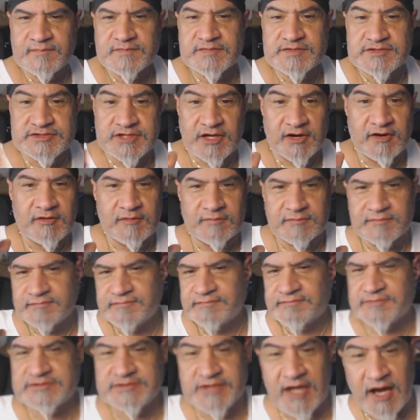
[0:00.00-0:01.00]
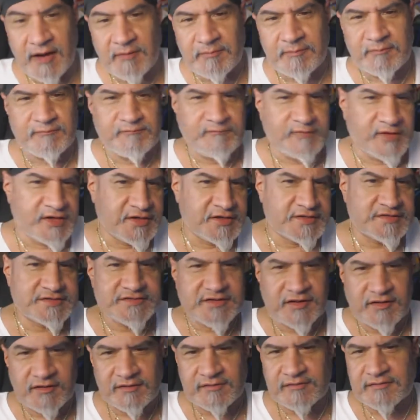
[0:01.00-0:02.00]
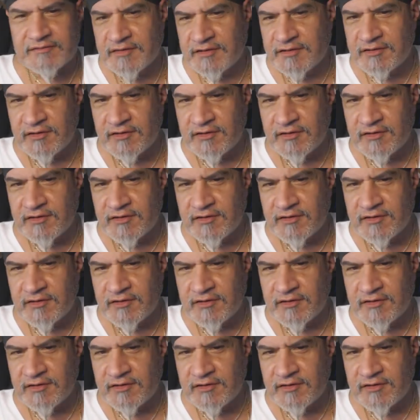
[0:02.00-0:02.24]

start, stop, finish, start,